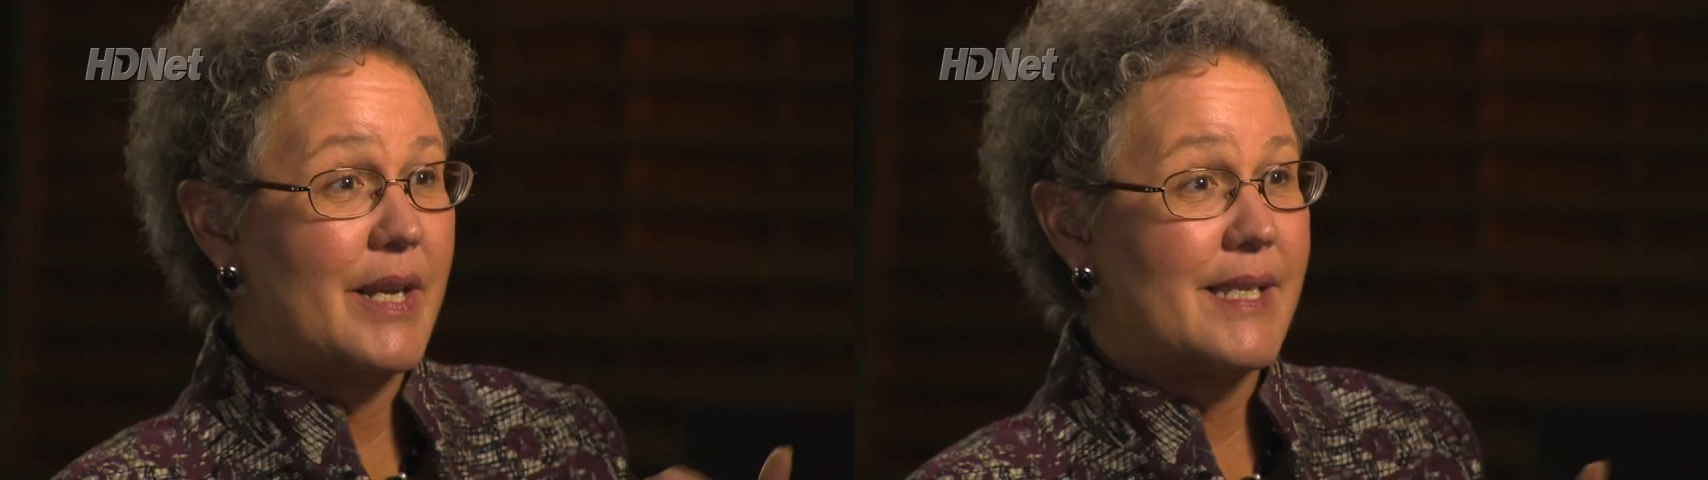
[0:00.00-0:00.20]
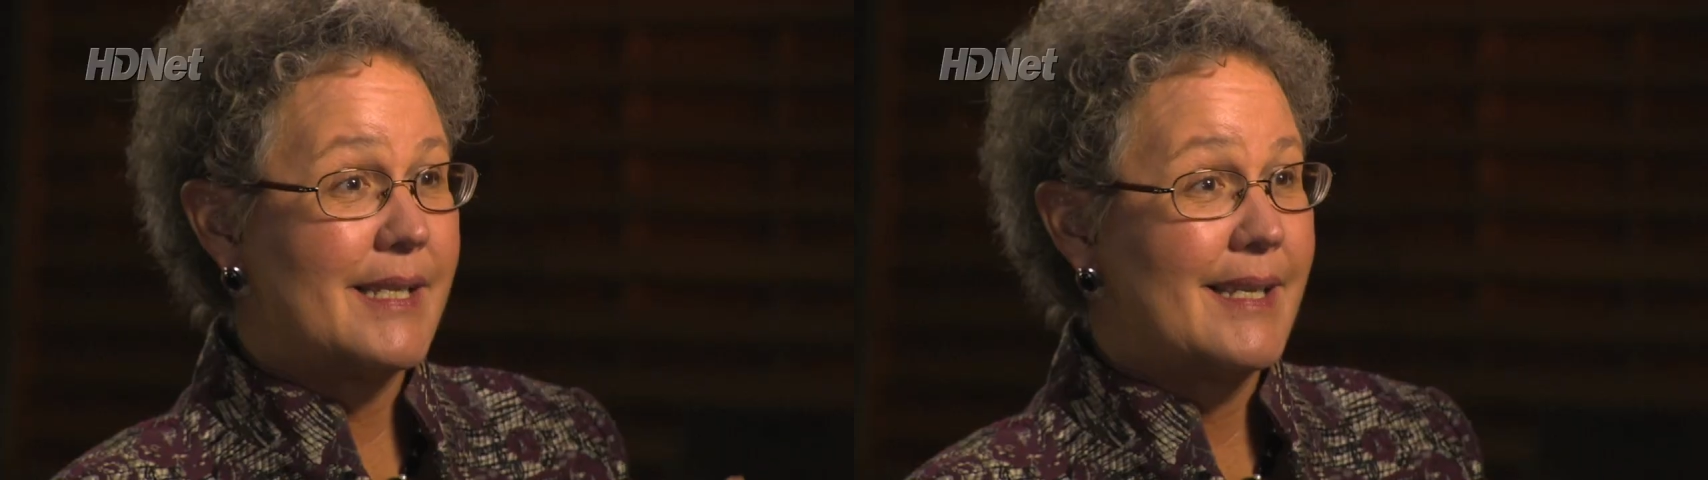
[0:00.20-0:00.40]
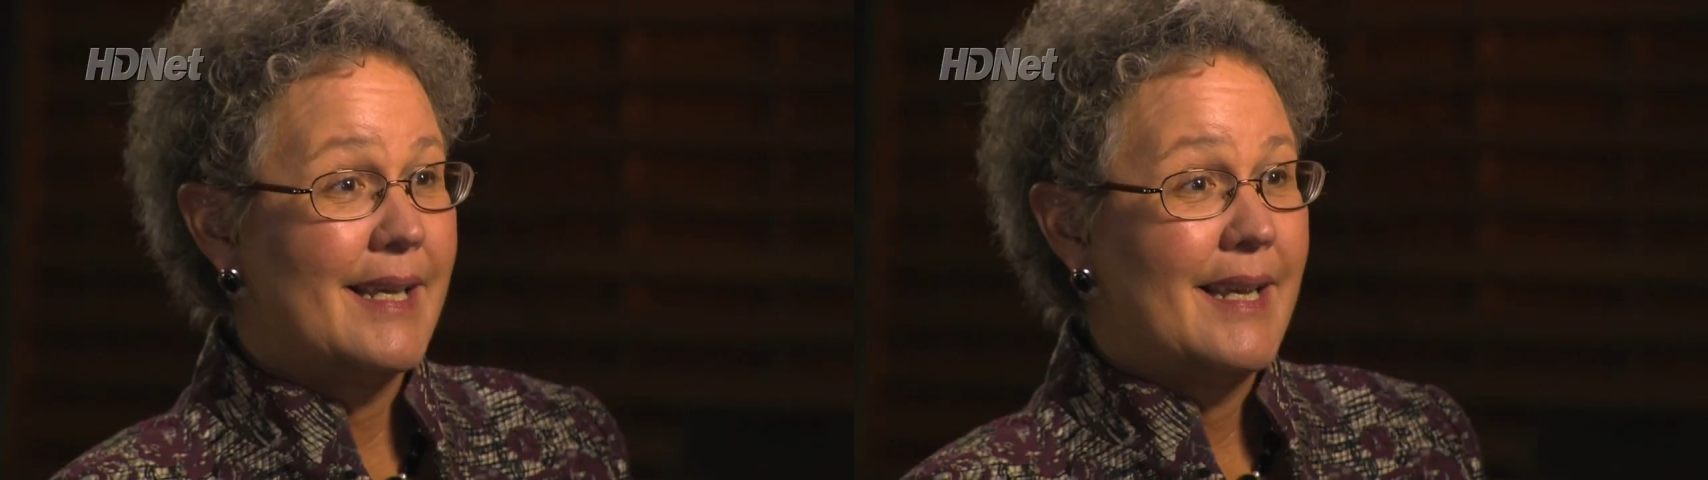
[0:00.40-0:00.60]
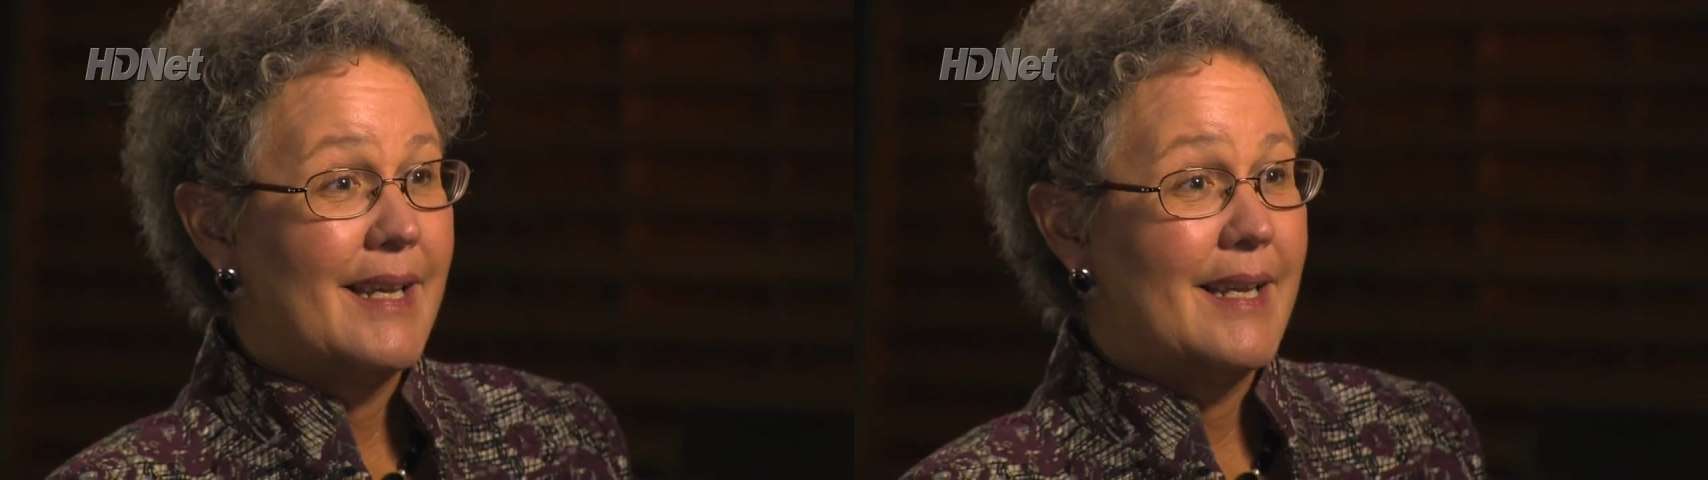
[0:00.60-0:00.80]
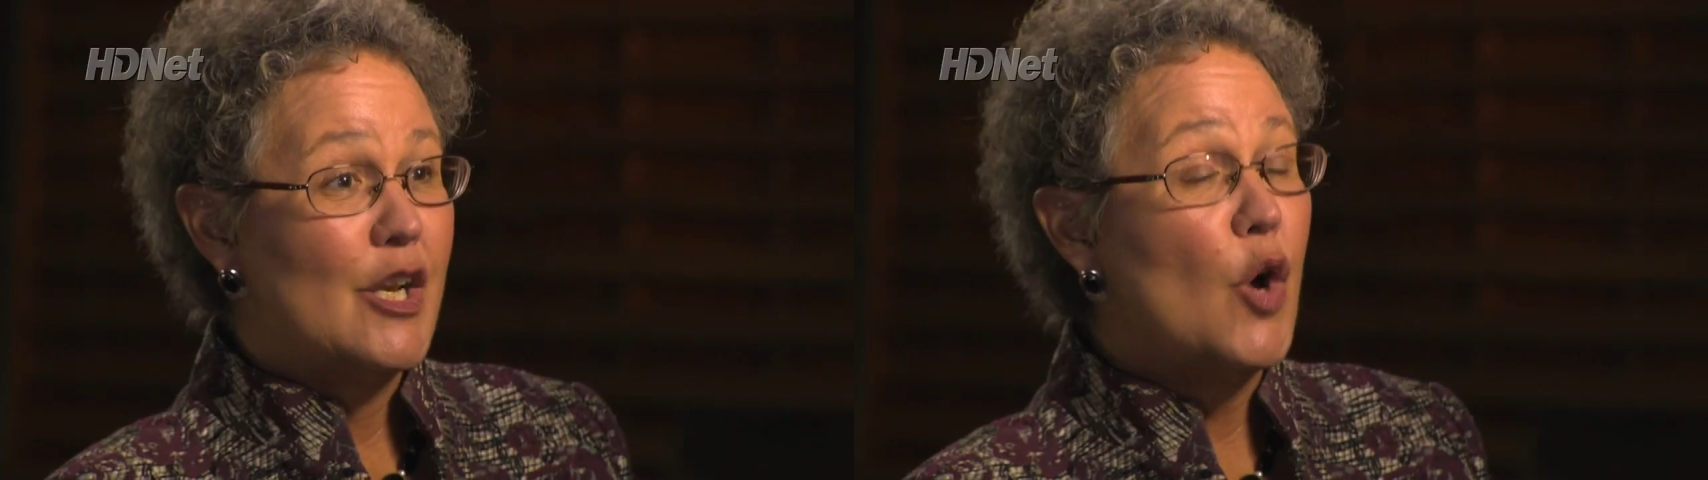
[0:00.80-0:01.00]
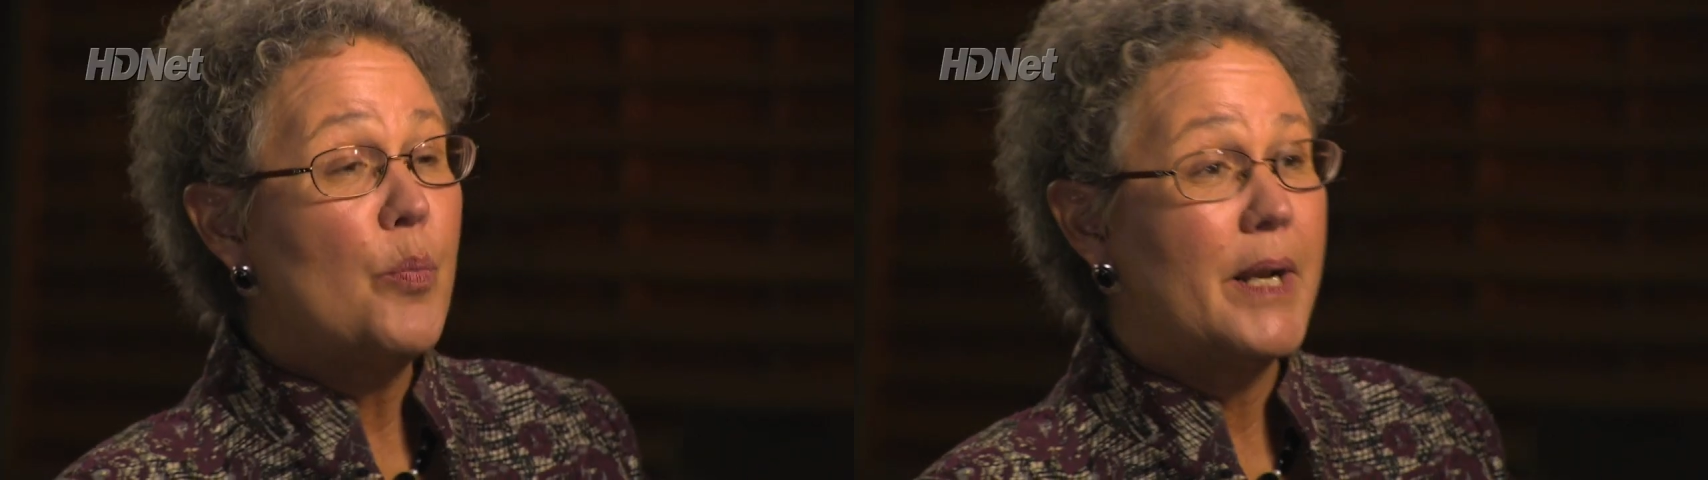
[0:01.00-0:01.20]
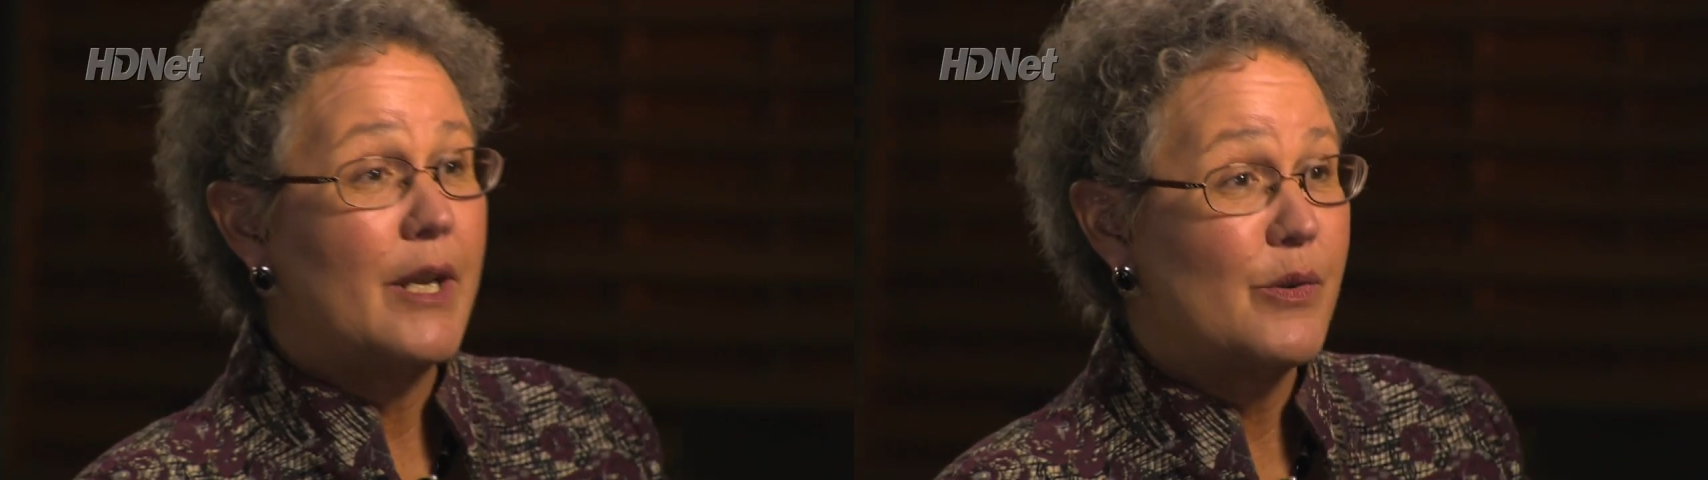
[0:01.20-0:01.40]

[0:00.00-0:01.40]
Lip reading: is nobody